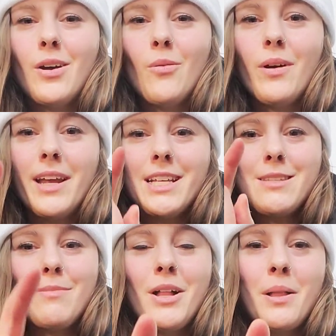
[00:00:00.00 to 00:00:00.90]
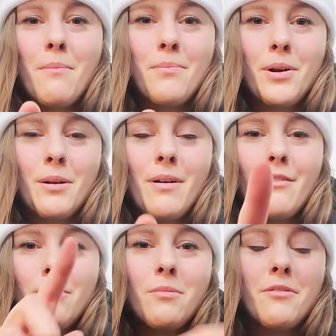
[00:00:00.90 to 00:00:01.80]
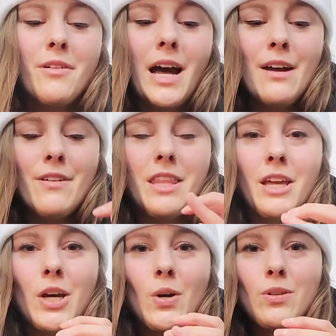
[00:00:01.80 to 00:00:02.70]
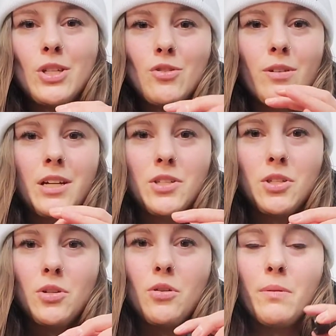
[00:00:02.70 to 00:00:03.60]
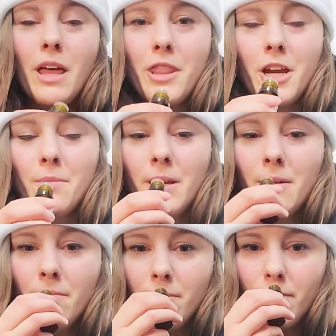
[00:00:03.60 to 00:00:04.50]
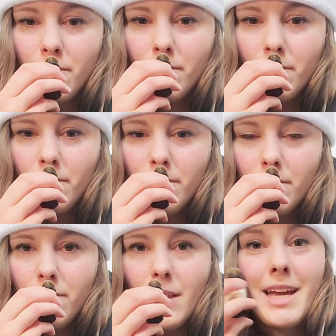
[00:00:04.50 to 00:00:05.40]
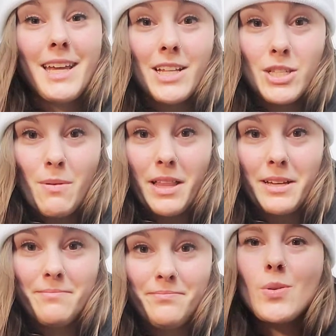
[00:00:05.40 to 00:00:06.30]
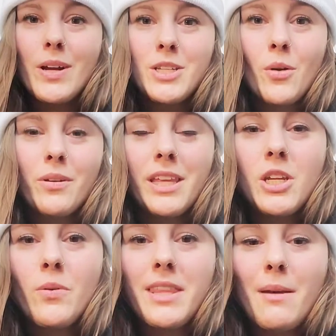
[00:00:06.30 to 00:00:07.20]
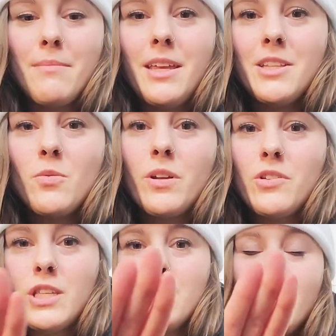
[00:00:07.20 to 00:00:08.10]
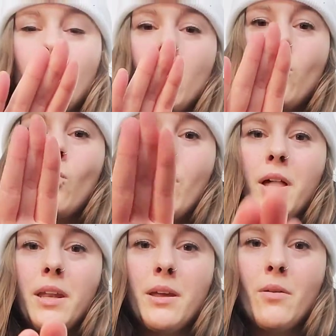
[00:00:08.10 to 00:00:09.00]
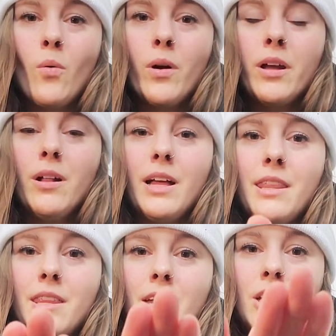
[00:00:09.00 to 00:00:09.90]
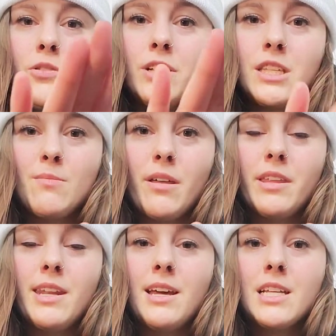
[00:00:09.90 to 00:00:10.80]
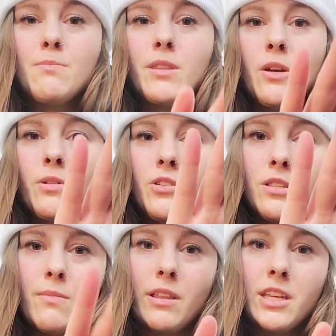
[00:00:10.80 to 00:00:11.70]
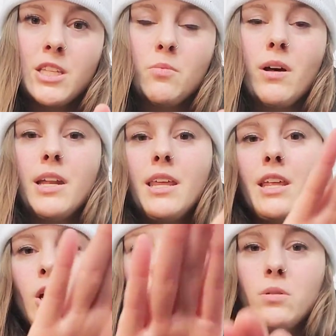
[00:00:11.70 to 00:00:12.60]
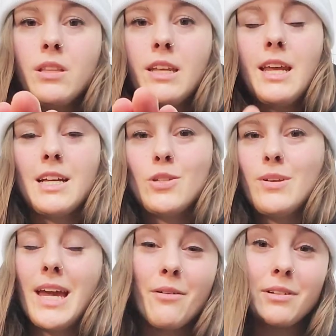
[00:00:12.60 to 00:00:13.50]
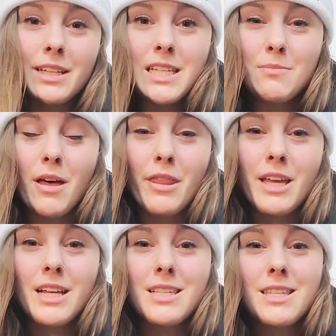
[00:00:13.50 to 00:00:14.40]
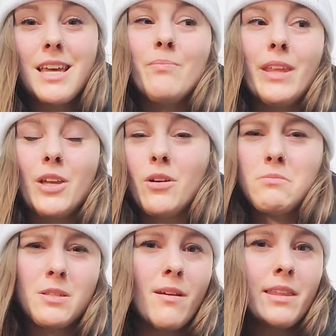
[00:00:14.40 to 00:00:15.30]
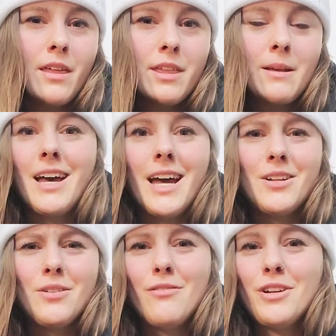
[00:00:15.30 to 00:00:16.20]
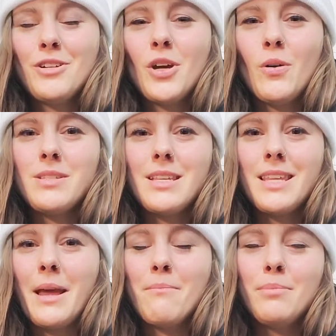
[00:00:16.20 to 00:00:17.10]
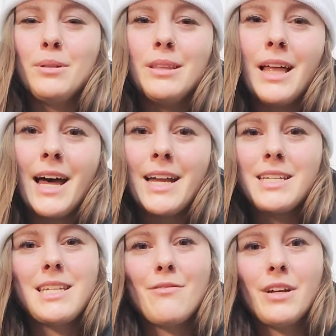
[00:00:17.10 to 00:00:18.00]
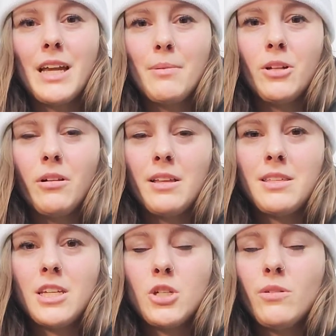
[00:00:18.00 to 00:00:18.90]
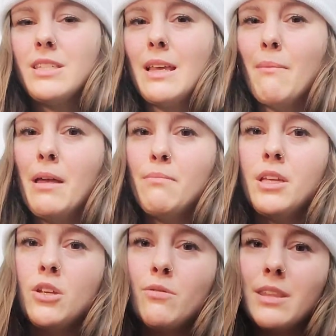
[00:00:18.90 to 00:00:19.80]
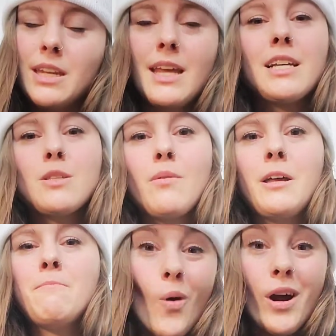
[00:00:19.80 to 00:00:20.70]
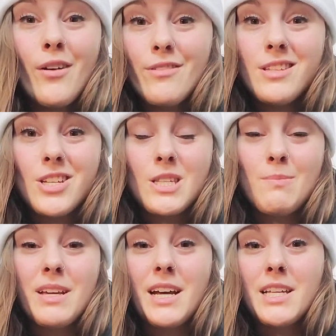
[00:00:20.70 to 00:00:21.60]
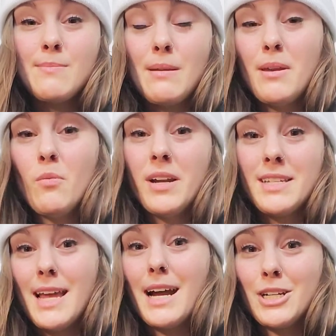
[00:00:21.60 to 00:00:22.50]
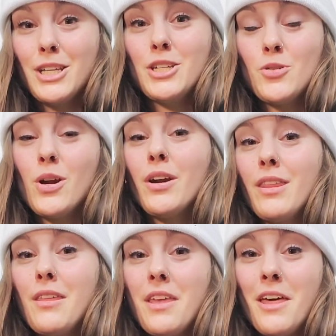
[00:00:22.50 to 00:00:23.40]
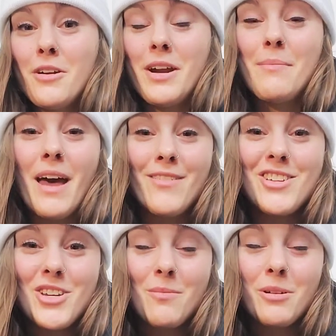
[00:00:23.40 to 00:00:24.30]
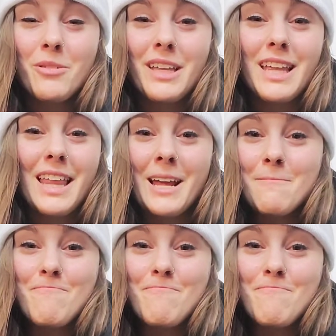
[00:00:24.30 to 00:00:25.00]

when I smell bergamot from Revive and then go straight to plant therapy, I can smell it. So I don't really know what that means when you smell one oil and then you can smell the next, but then when you smell this one and then go to the next, you can't really smell things. Like you almost smell nothing. I don't know if your nose is like blind to different chemical constituents that might be new in the next one, or if it's just because maybe one is actually stronger than the other. I'm having trouble really like